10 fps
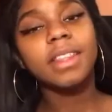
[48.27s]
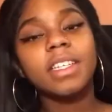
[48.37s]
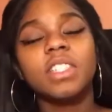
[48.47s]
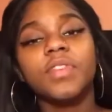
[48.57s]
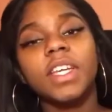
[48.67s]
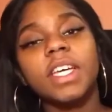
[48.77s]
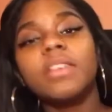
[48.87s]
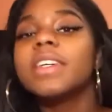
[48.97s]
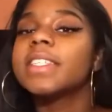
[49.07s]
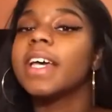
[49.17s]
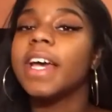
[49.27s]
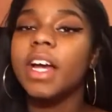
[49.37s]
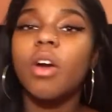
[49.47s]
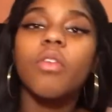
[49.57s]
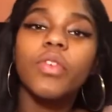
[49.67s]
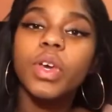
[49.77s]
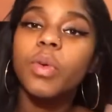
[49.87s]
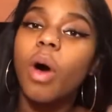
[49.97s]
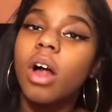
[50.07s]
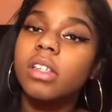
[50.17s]
This video is a hair
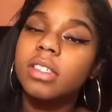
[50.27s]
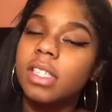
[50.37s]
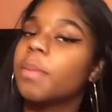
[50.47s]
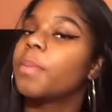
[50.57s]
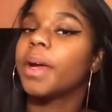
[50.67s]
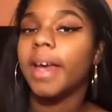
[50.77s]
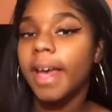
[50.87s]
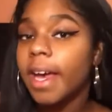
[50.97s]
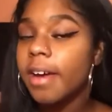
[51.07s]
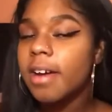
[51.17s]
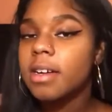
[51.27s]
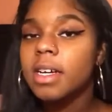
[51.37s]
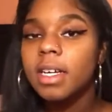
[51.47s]
review on Sunber Hair.